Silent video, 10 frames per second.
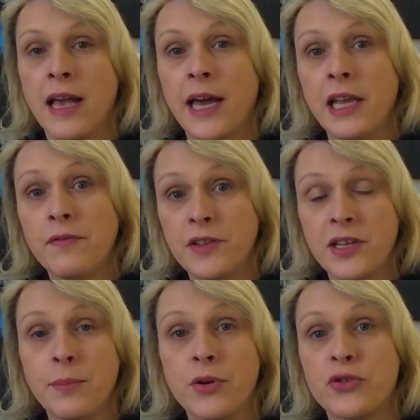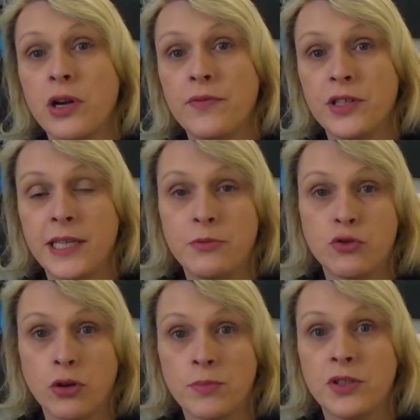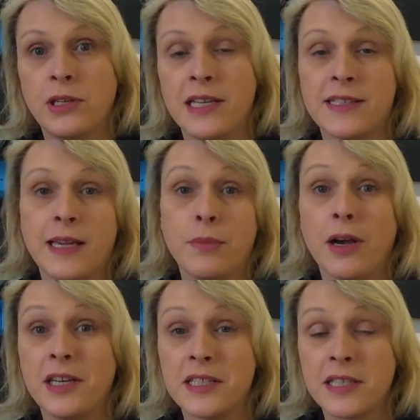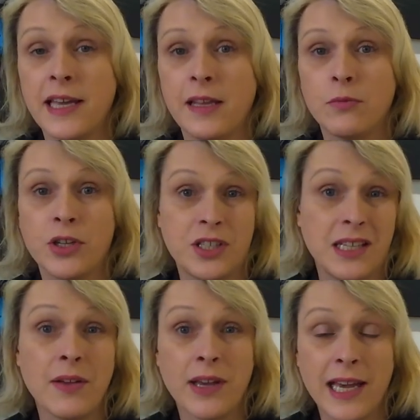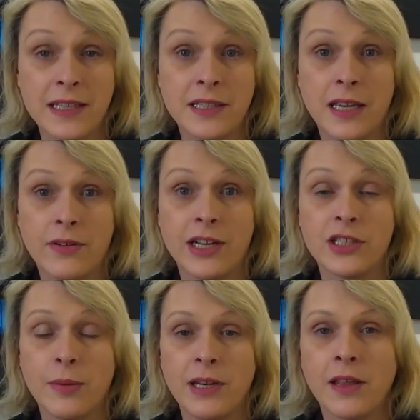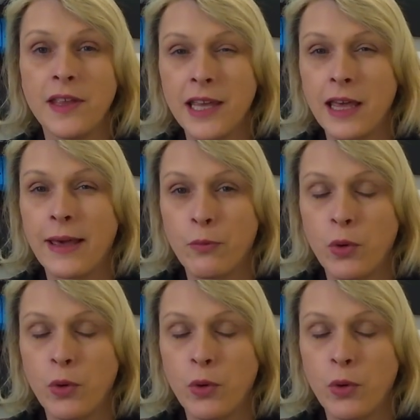And if the temperature ever did drop to, let's say, minus 10, which it never has here, actually, I mean, I think it,